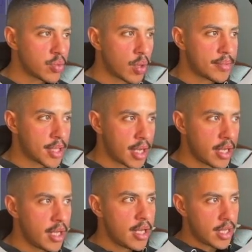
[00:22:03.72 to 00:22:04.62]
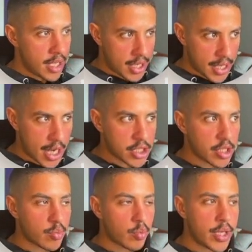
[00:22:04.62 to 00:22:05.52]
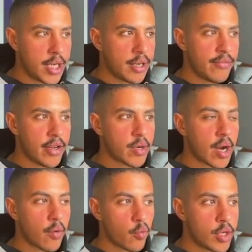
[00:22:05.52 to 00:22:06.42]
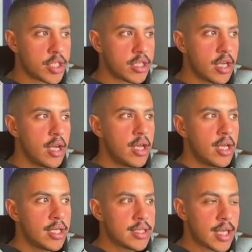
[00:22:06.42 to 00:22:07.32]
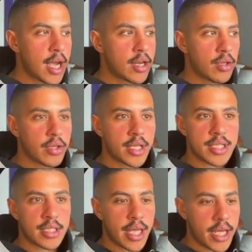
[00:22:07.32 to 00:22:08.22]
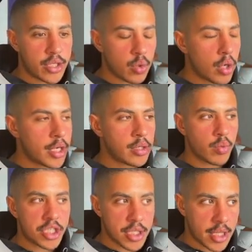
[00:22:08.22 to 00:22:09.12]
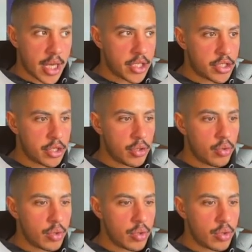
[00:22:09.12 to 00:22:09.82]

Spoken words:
website, it can actually read and figure out which title is the H1 and which is the H2.